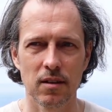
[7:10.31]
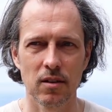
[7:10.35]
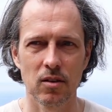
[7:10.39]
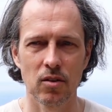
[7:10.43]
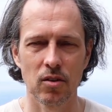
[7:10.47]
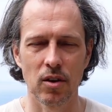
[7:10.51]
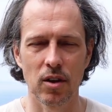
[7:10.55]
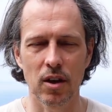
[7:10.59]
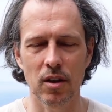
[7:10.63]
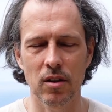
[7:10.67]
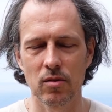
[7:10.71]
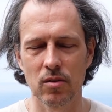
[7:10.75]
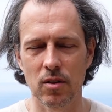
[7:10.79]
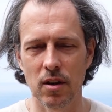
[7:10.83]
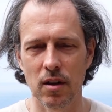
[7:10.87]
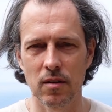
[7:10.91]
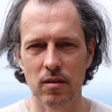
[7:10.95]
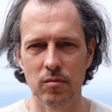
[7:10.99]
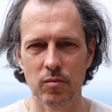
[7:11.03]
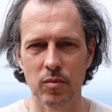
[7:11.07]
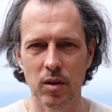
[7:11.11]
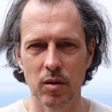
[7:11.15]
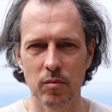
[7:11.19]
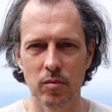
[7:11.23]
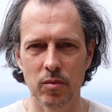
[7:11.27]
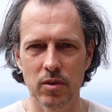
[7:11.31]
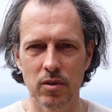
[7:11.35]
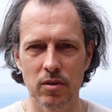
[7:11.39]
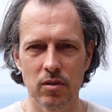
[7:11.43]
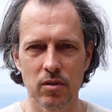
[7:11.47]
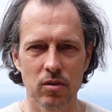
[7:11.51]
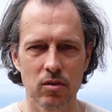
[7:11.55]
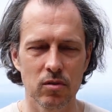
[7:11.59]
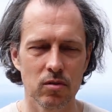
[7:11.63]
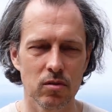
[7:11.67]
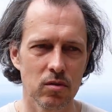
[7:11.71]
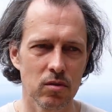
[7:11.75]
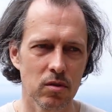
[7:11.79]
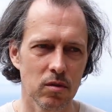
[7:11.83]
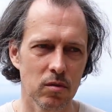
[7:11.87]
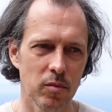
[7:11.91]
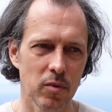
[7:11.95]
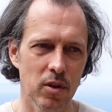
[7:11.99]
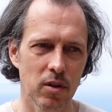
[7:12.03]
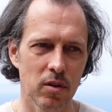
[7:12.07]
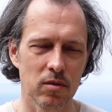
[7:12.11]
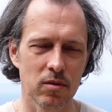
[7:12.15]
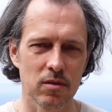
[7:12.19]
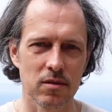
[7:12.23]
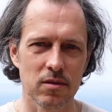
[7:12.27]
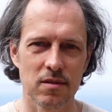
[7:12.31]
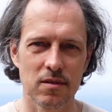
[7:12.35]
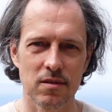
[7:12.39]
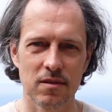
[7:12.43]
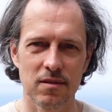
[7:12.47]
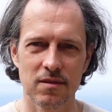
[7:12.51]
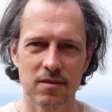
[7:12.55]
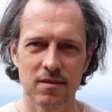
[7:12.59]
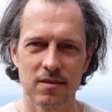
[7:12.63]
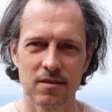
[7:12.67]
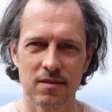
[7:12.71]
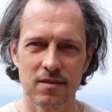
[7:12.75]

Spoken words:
Connect to other people, not to your parents.